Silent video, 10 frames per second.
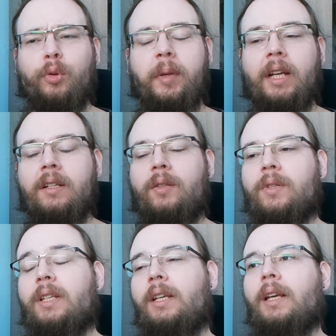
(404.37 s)
it would be nice
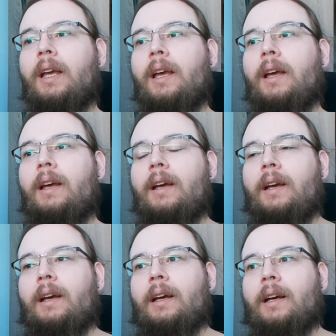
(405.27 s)
to see
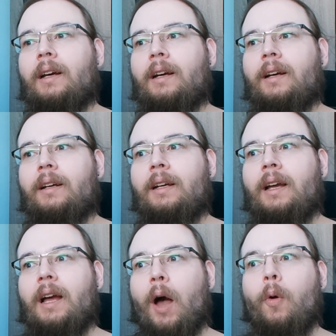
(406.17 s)
uh,
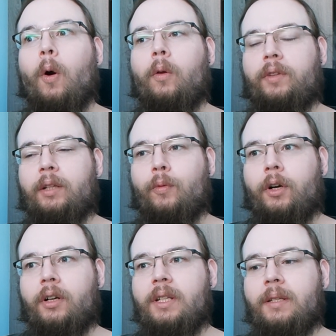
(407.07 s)
how all of that
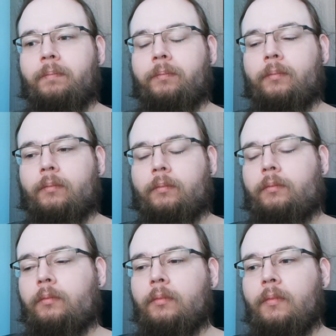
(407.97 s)
works.
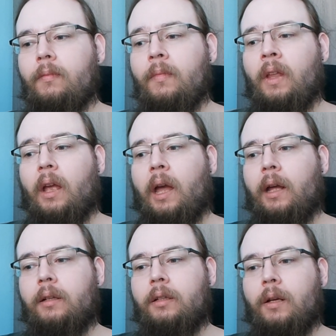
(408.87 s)

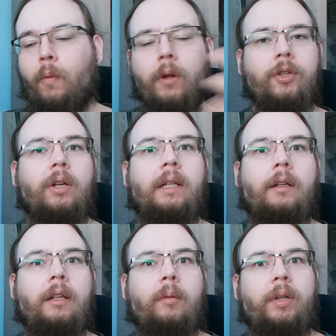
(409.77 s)
And uh, we also
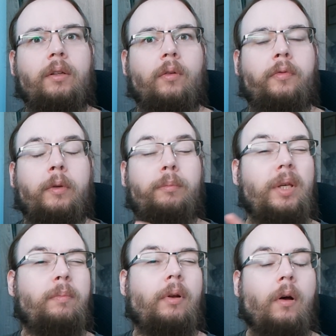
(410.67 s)
got a little bit of a
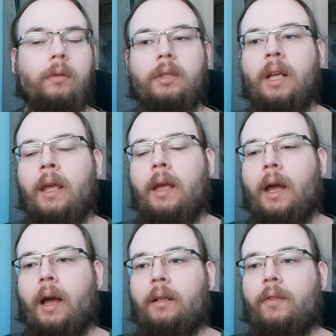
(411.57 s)
B-plot,
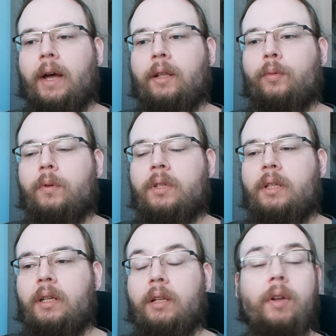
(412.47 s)
and that
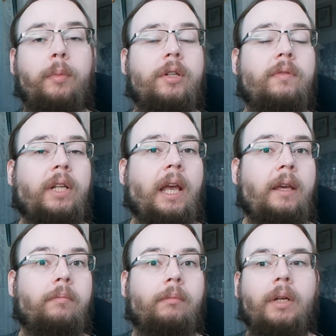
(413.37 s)
was the developers of the
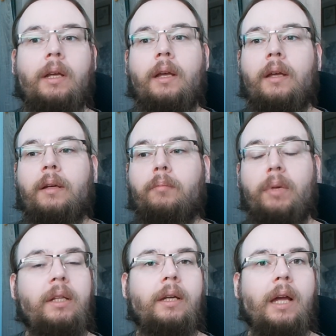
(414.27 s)
game uh,
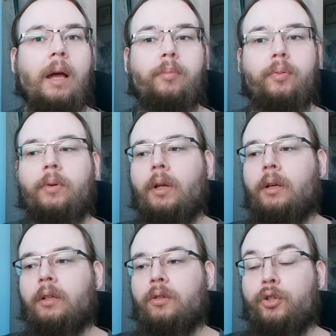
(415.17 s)
meeting up,
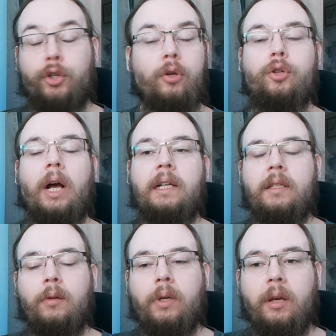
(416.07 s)
uh, Jojo
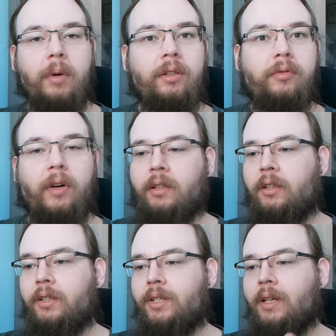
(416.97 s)
ass-looking
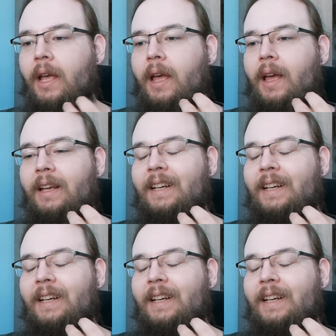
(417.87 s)
motherfuckers,